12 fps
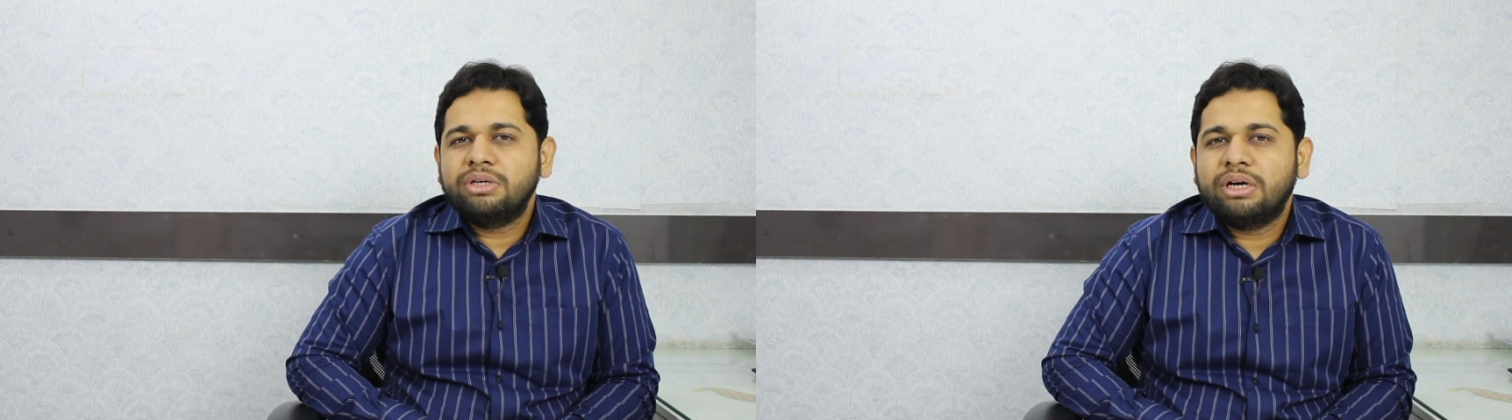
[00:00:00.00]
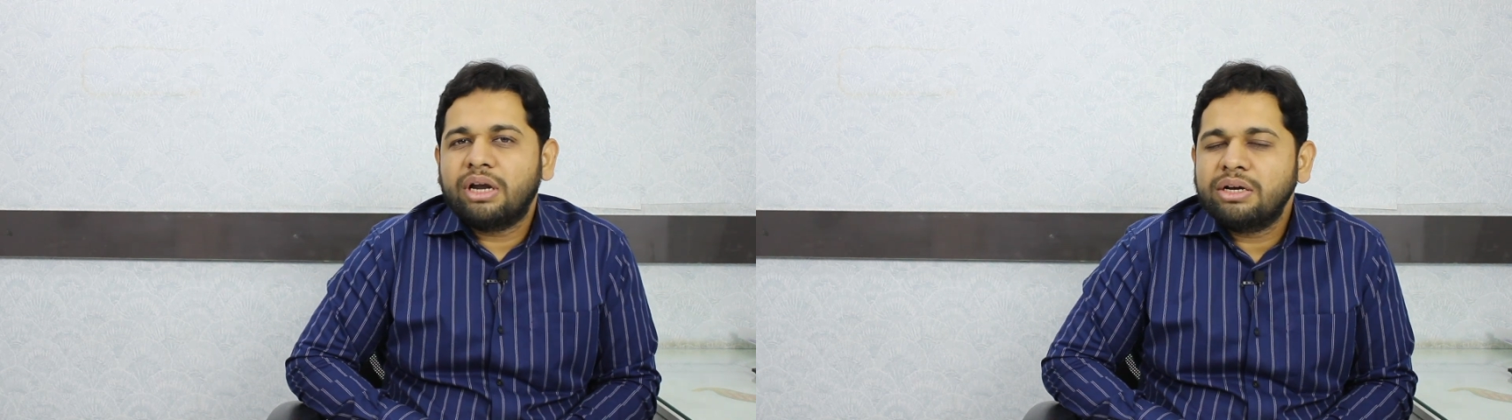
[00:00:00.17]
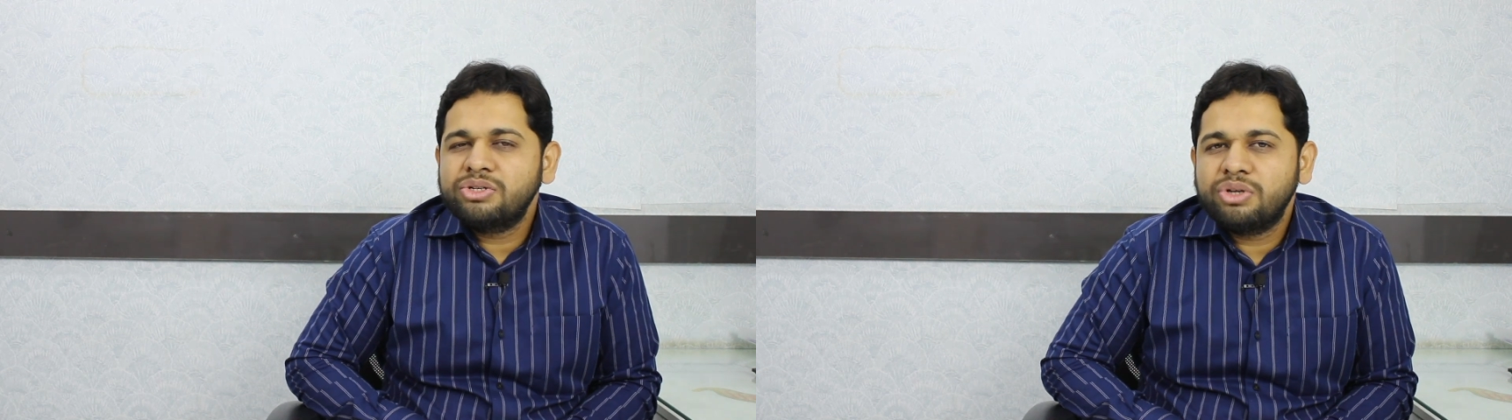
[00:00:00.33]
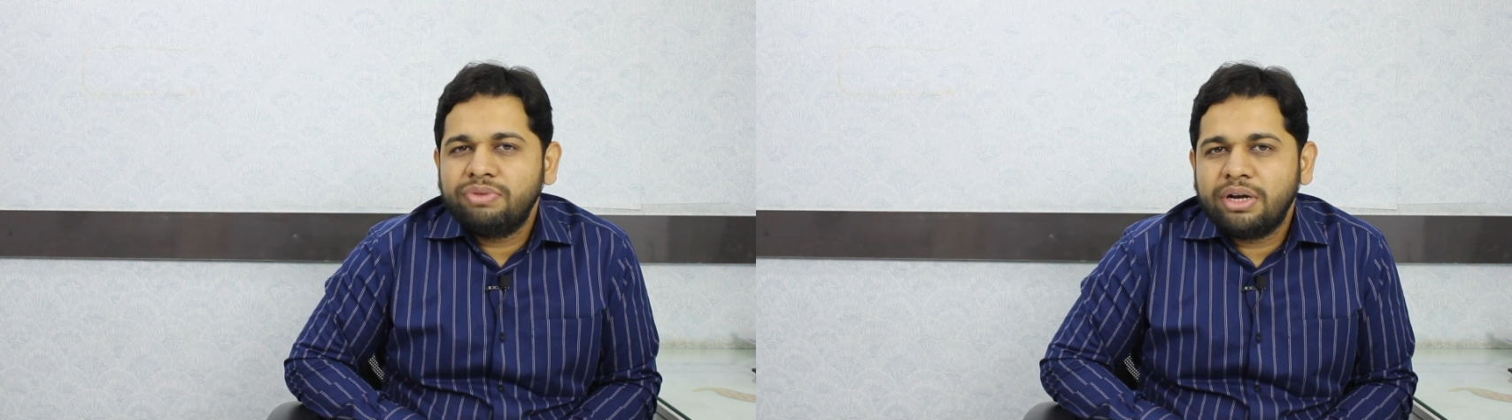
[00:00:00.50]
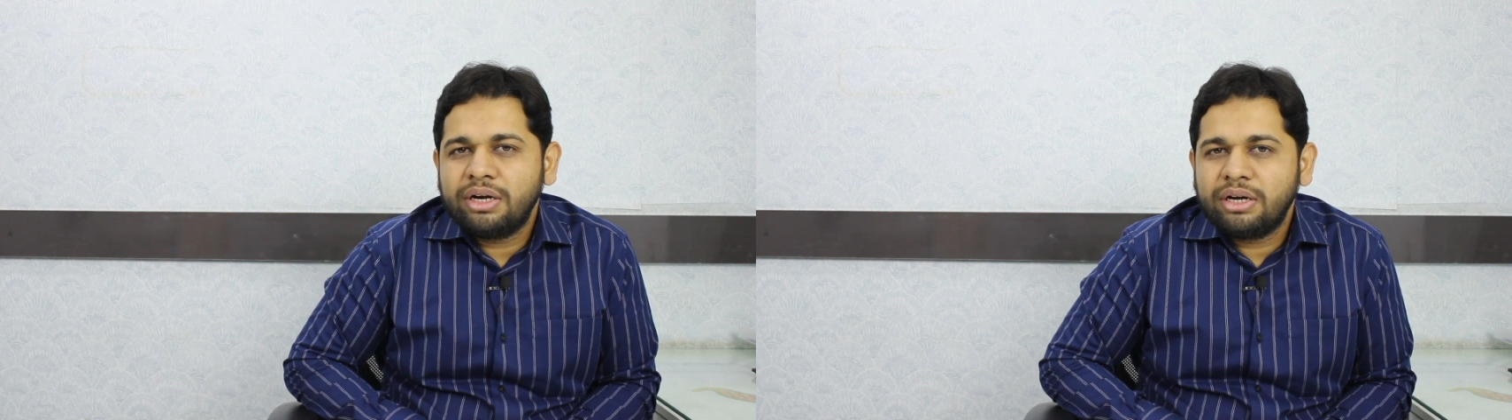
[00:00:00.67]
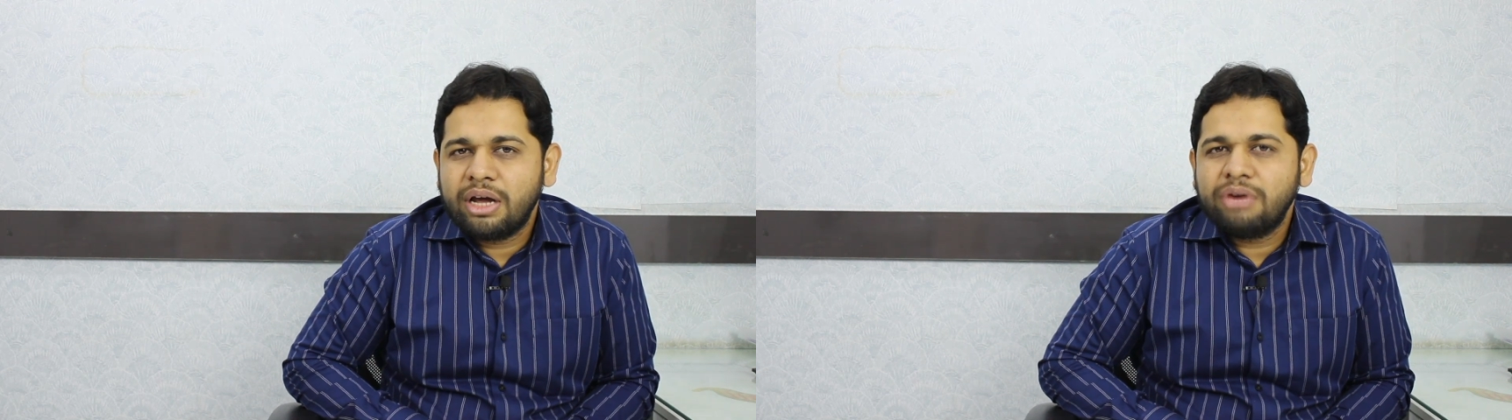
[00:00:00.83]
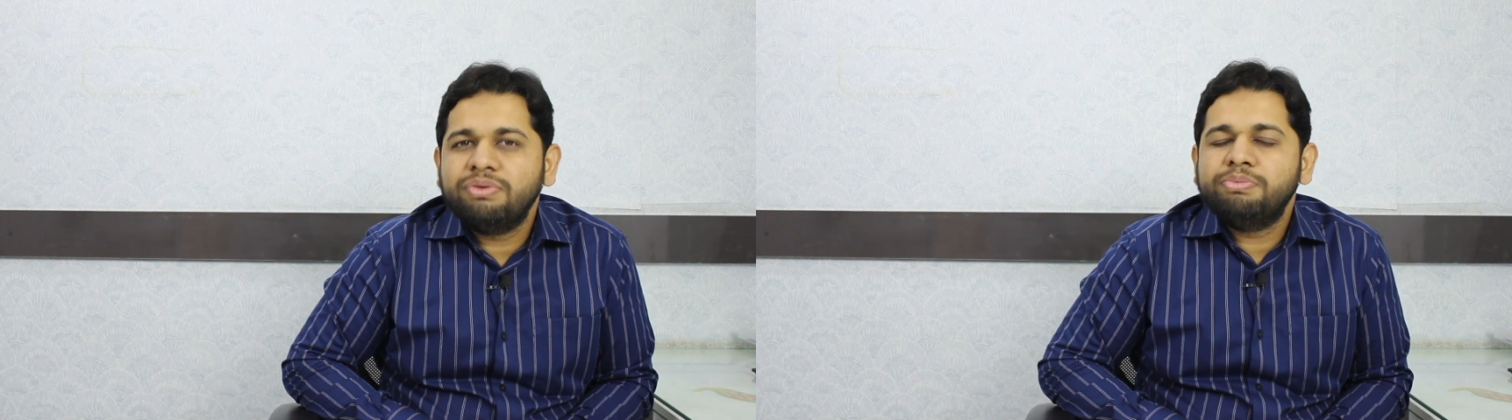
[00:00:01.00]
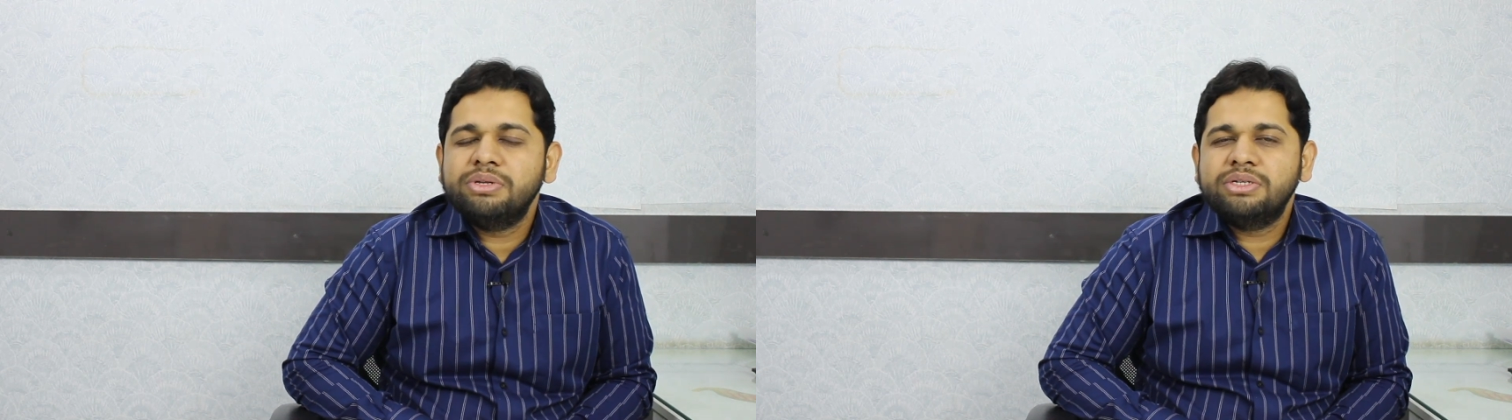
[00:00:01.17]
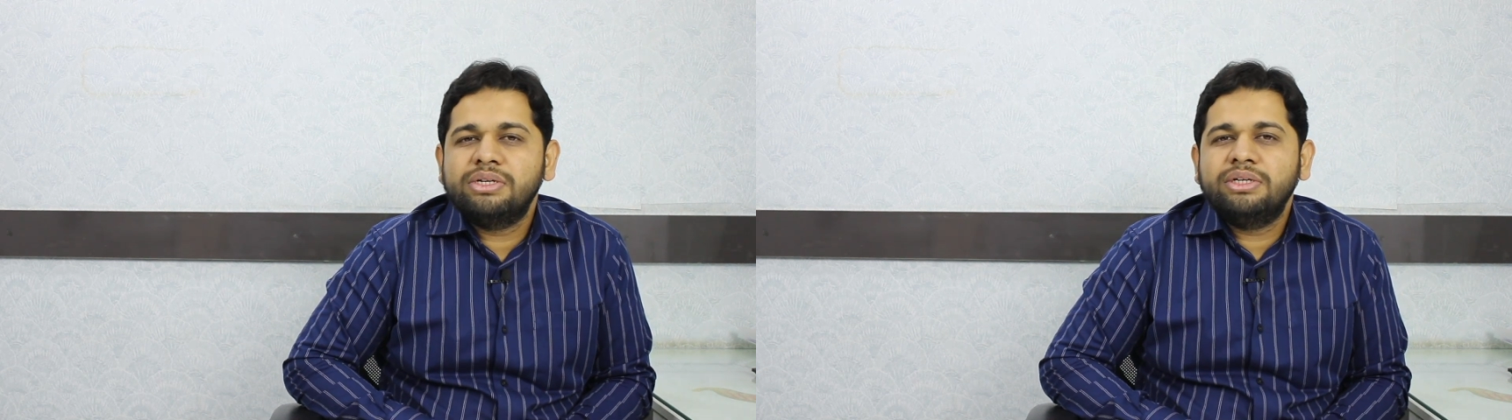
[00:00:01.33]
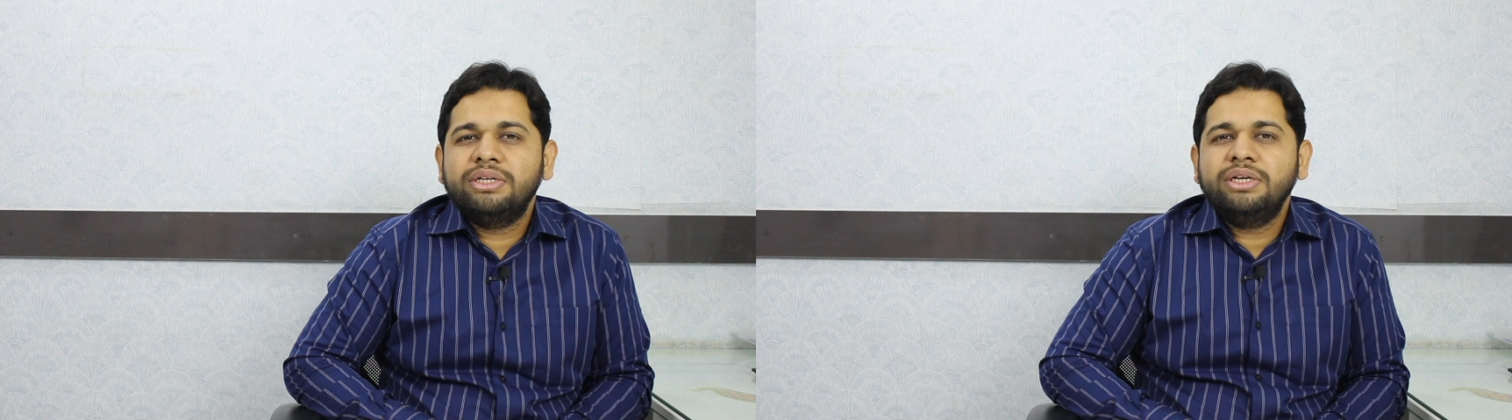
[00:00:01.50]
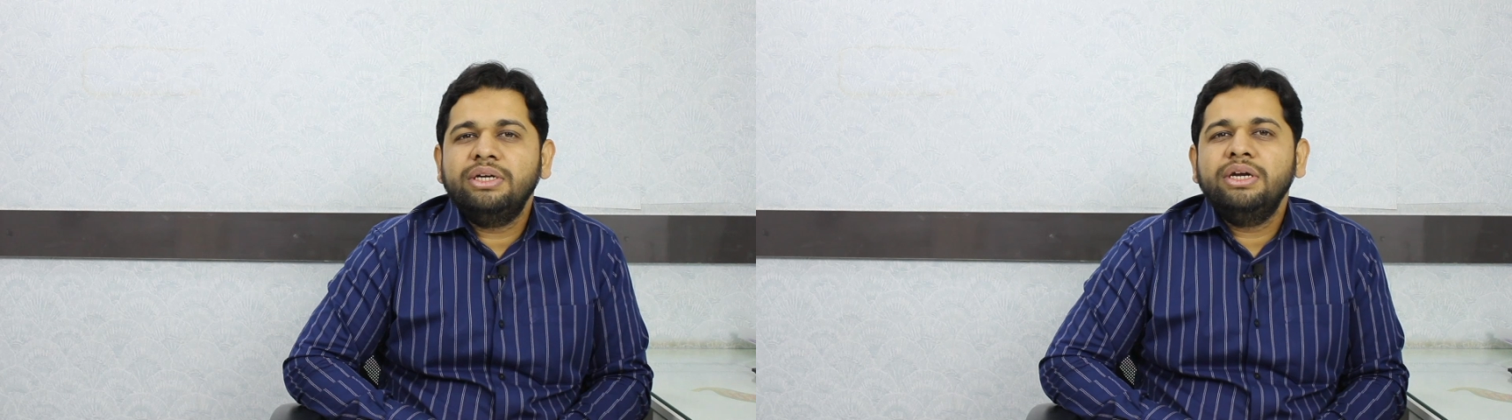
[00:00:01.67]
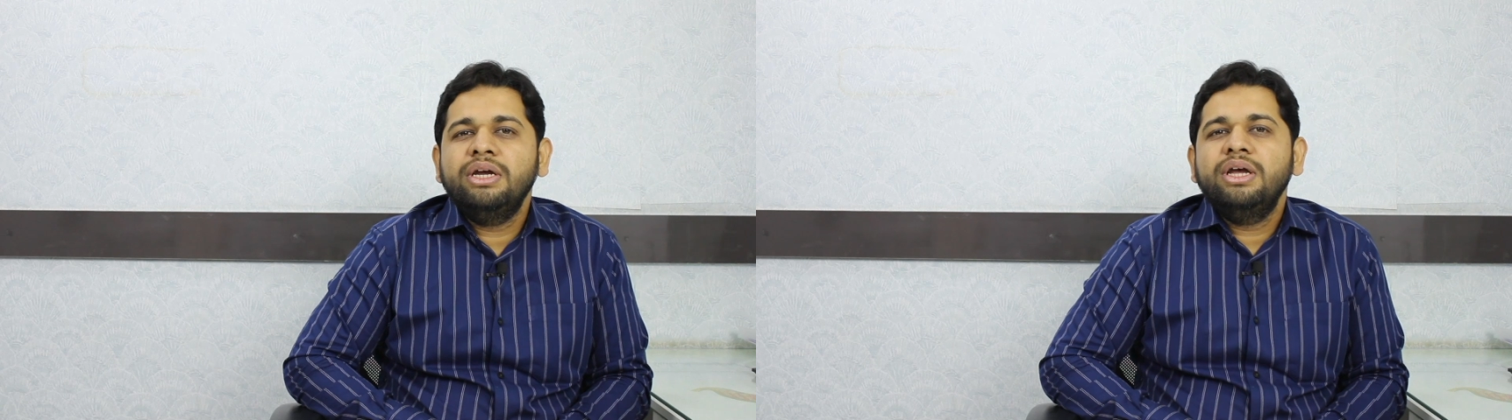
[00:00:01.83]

crux of the entire Whipple surgery,